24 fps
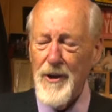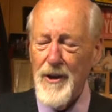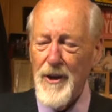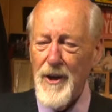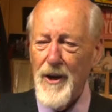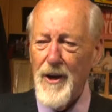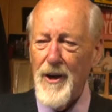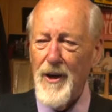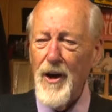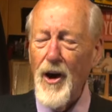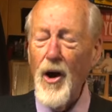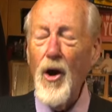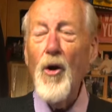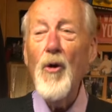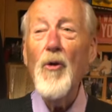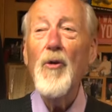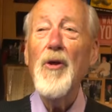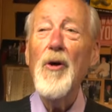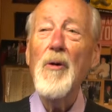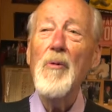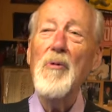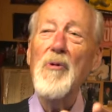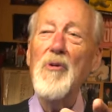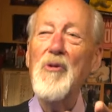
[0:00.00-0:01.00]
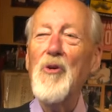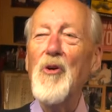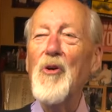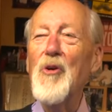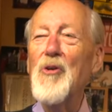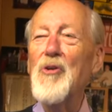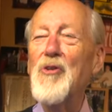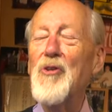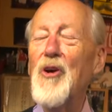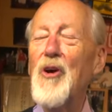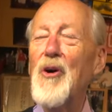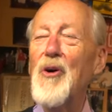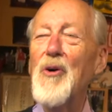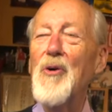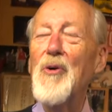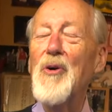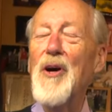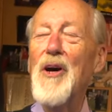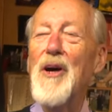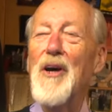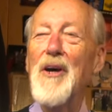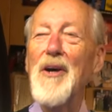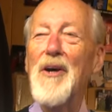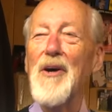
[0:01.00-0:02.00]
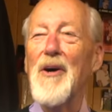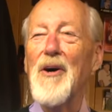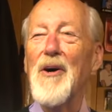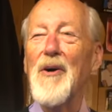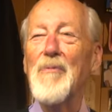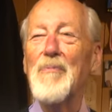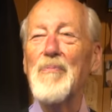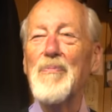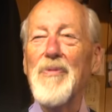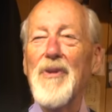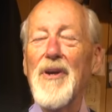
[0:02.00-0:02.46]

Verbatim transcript: Uh, oh, there was also a uh,